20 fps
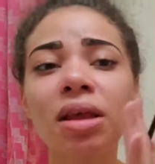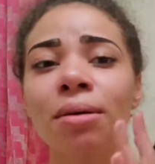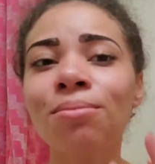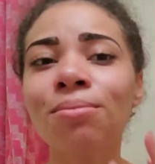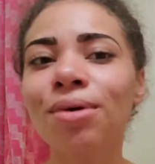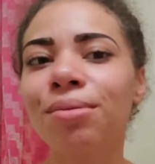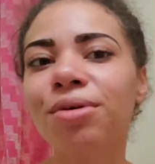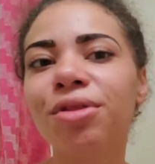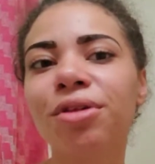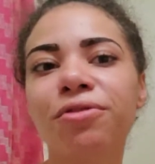
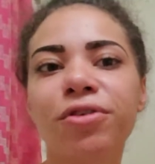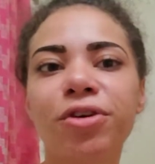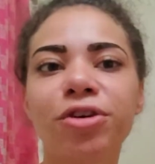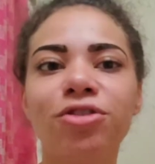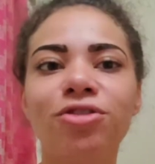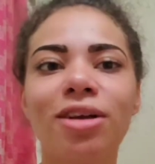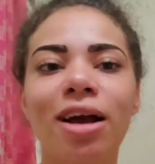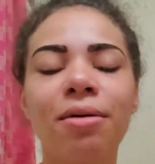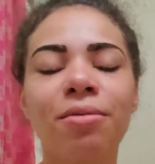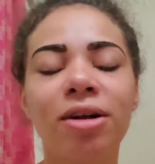maybe the
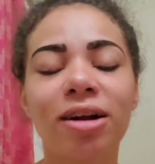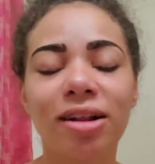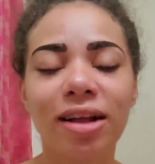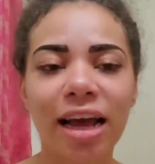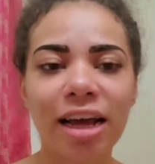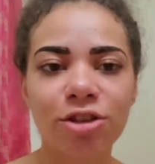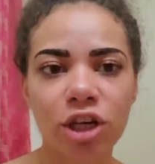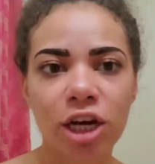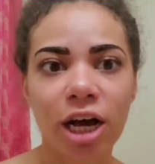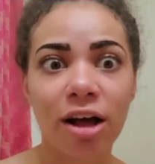first time it'll
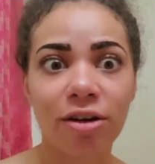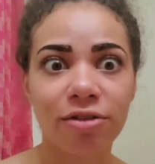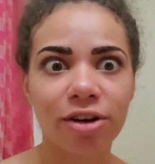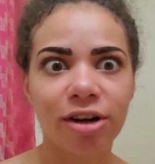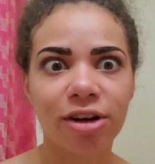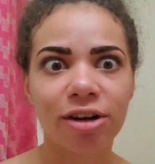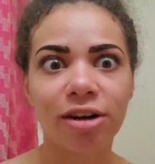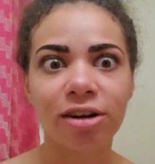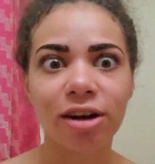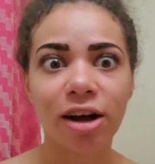catch you off
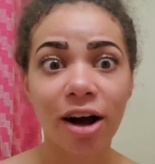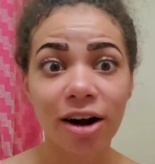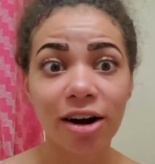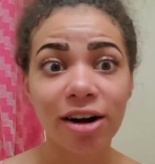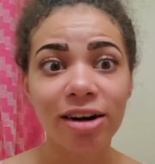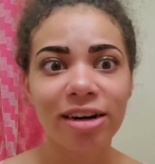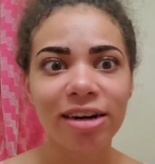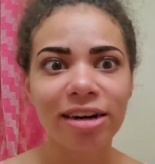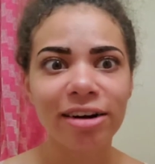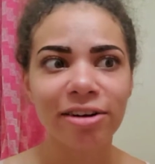
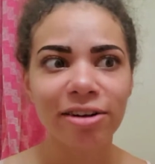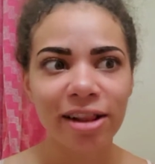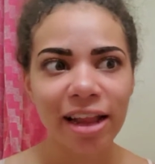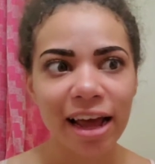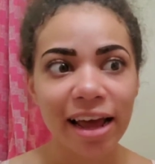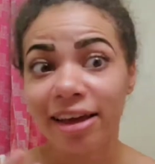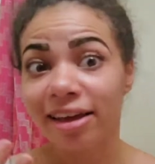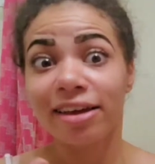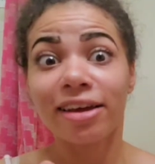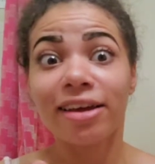guard and it'll
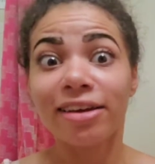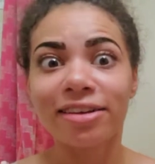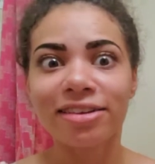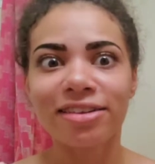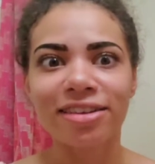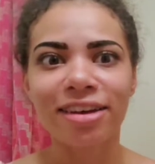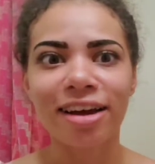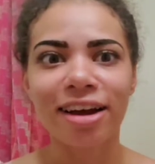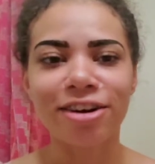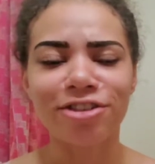like
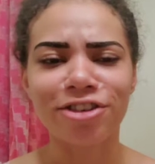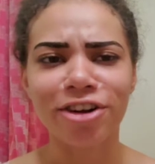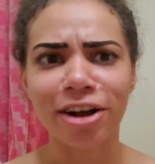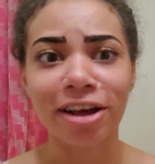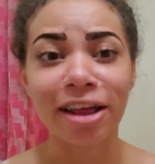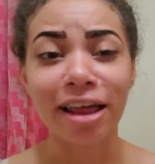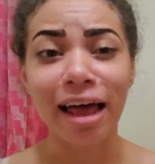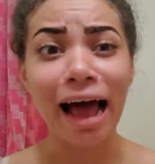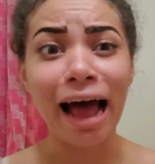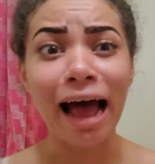kind of
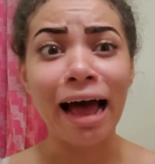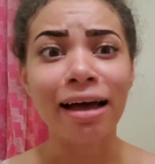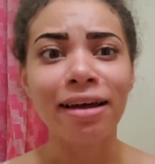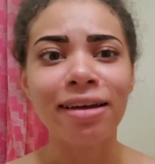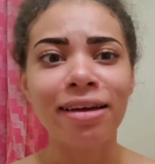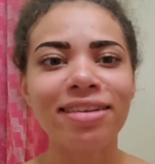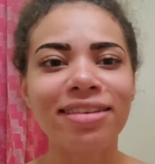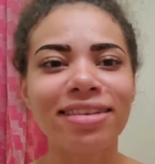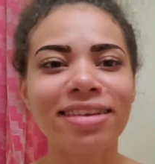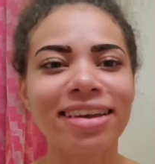shock you.
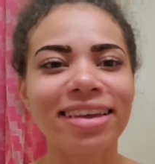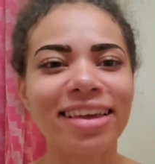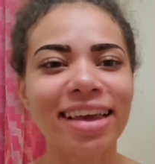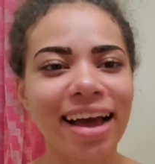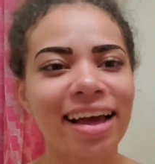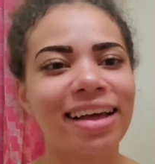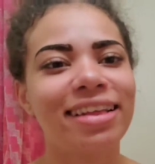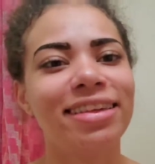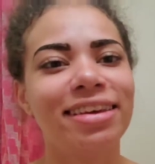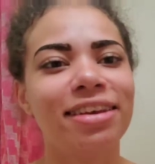Ah! Like,
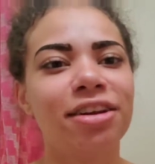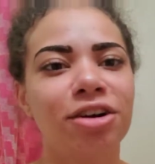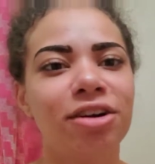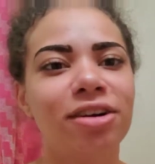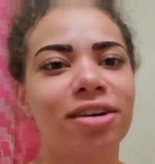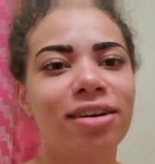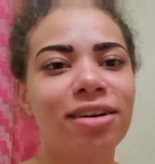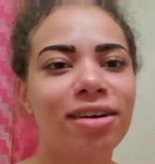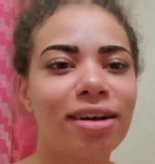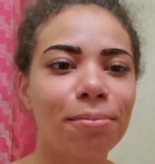yeah, it did
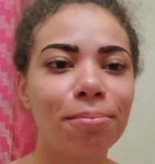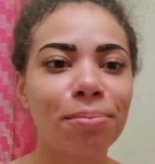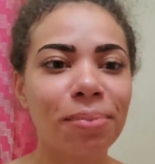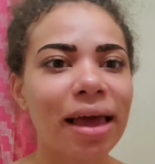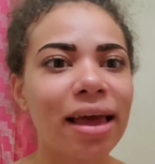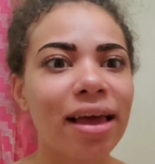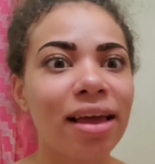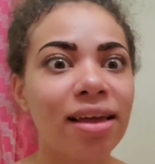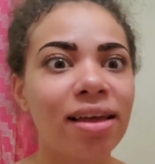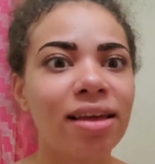hurt a
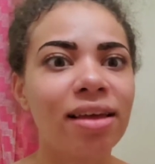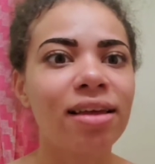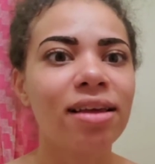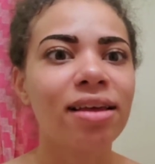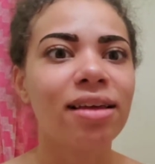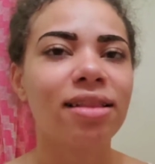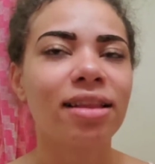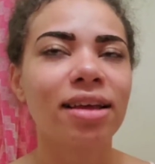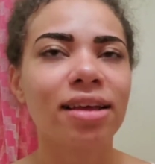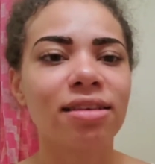bit.
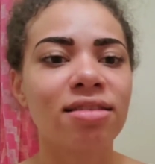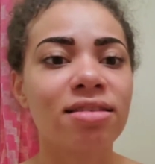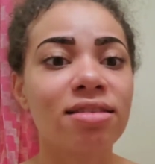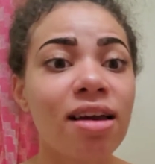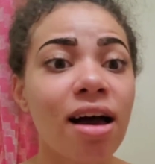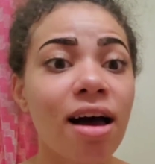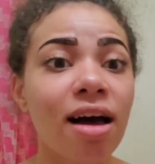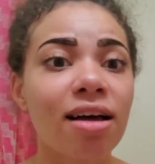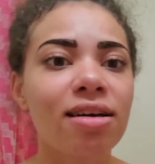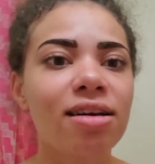Like,
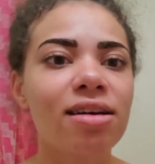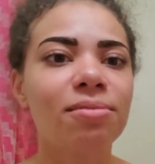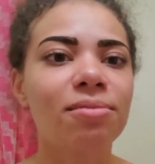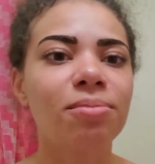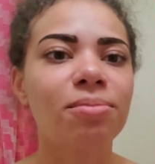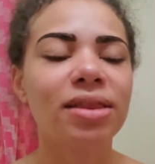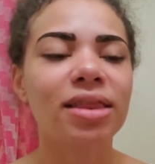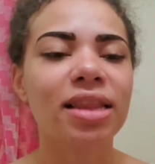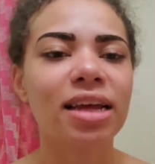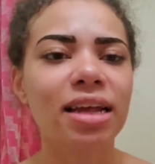stung.
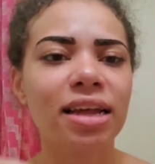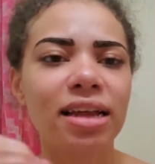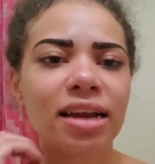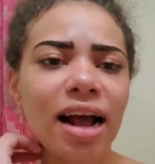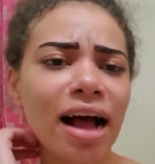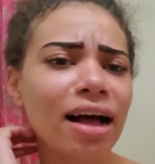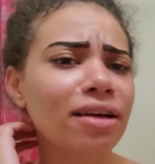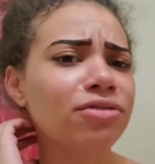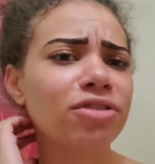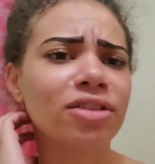But
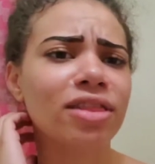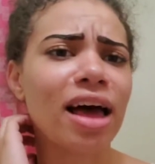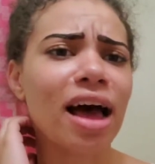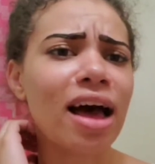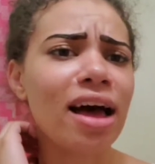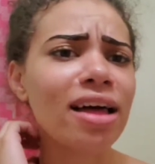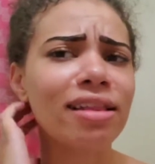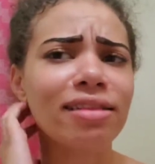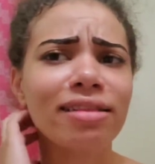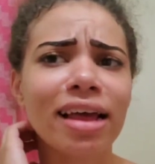then after
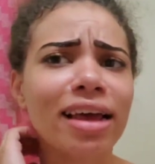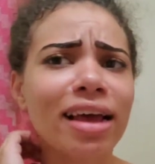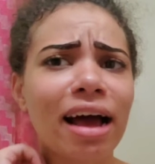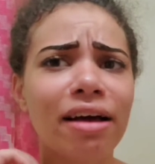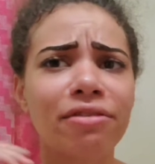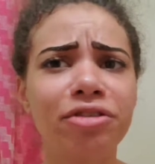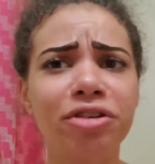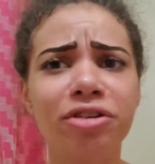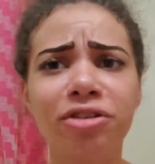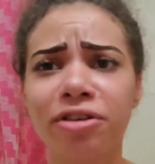that, like
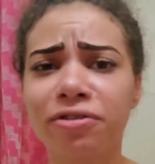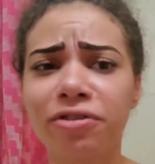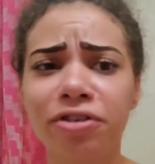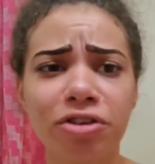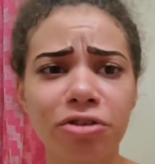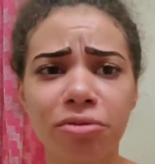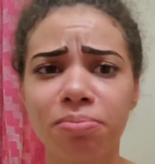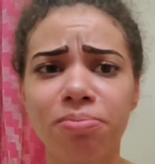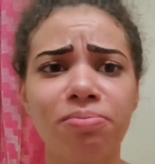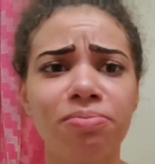after the
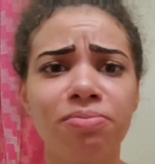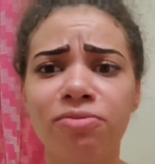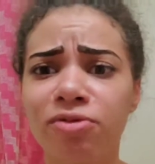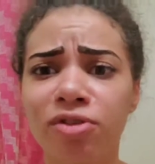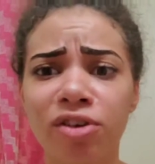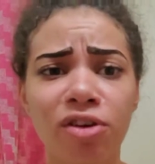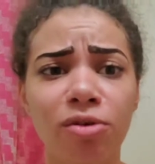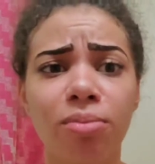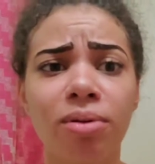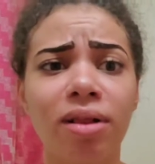first
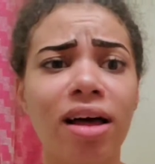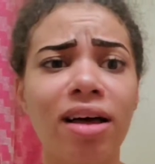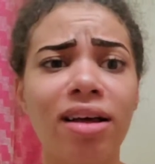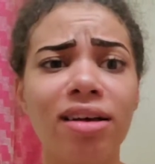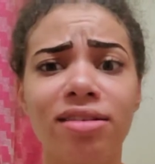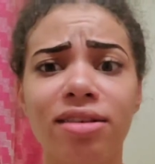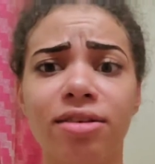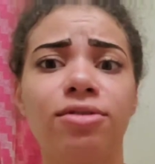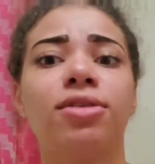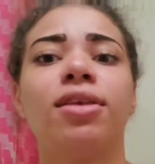few
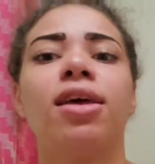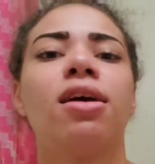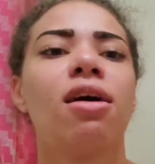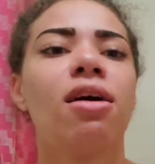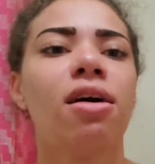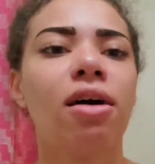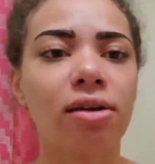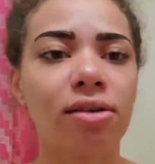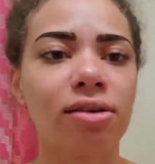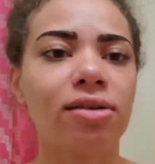plucks, I was like,
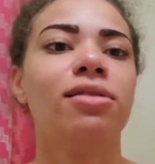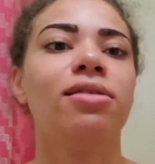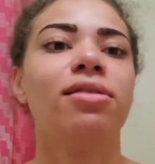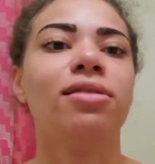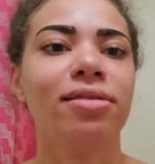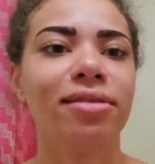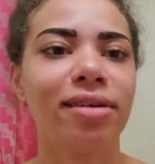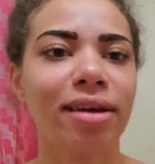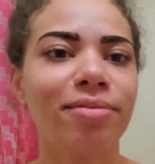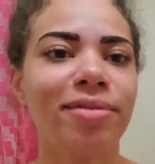oh,
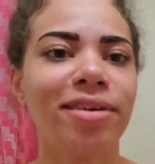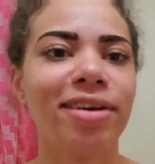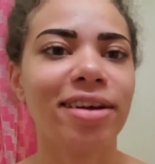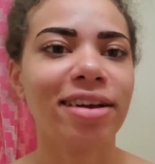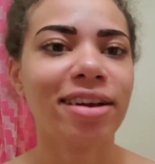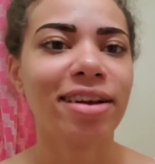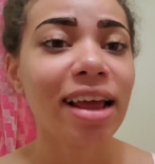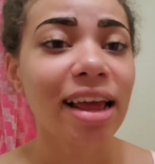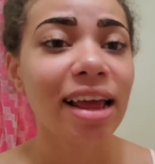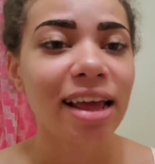I'm
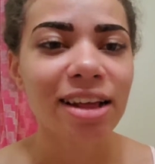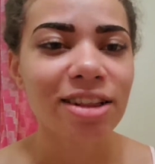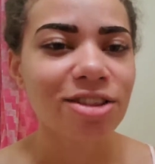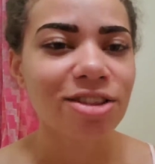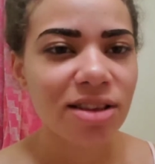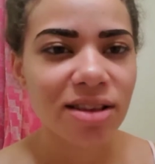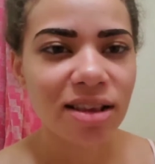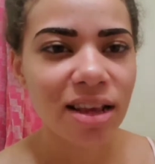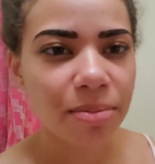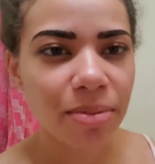good.
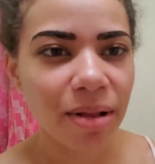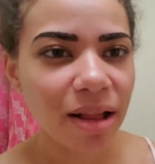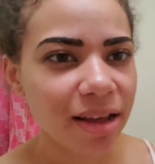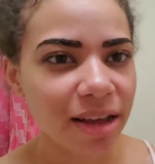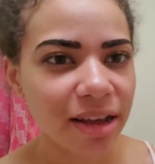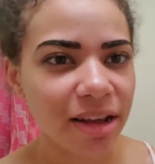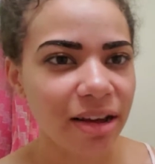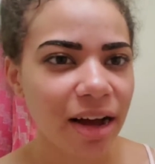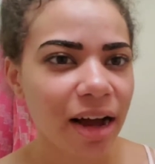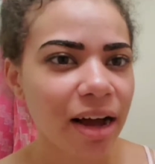It's just like
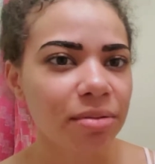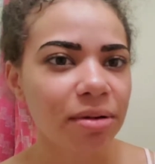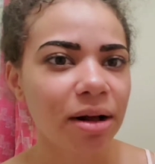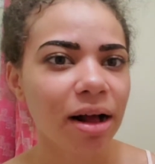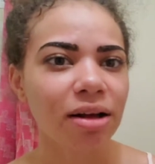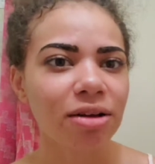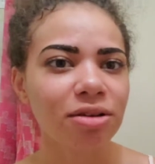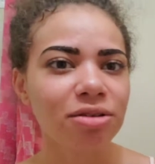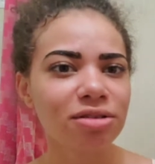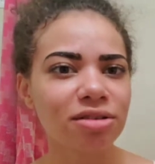plucking your
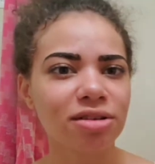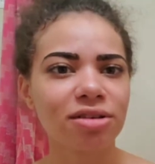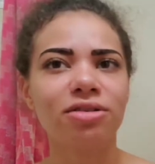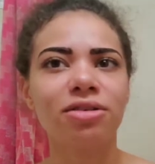eyebrows,